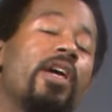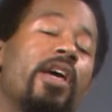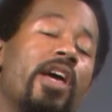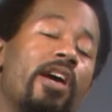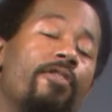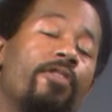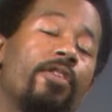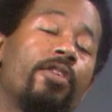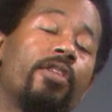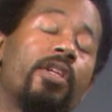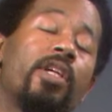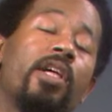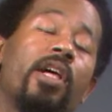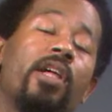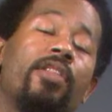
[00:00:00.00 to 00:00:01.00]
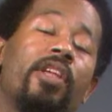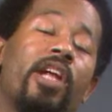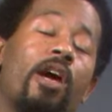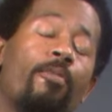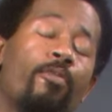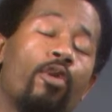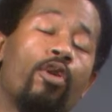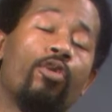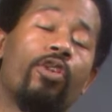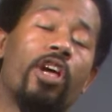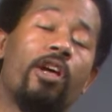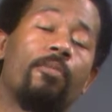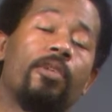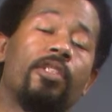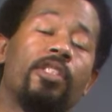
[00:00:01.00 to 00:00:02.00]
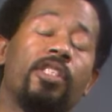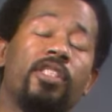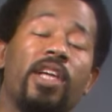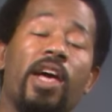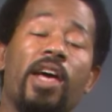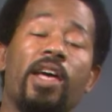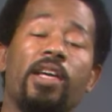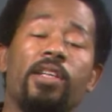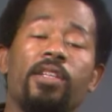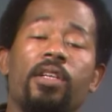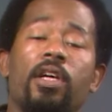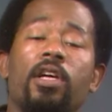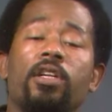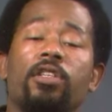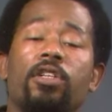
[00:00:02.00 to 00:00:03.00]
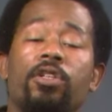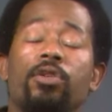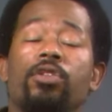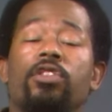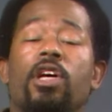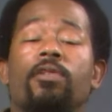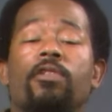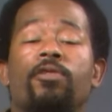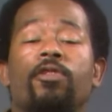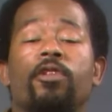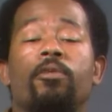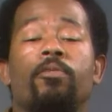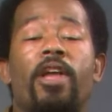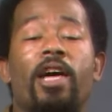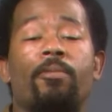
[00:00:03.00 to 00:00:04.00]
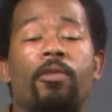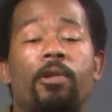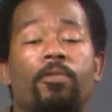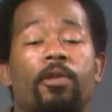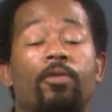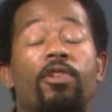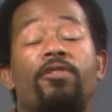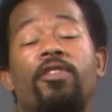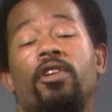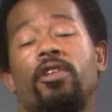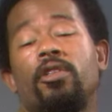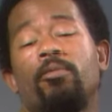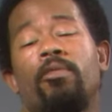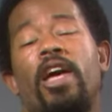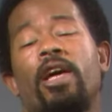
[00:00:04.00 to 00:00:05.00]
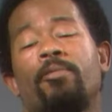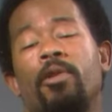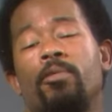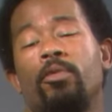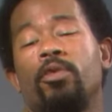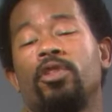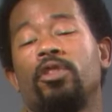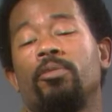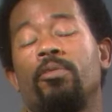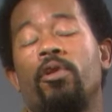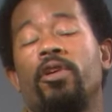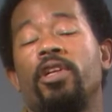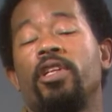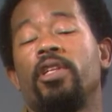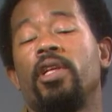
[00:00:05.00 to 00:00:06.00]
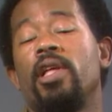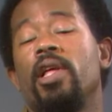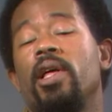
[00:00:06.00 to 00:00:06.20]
effort and that our program is designed to do something for the black people, and we feel the black people will support it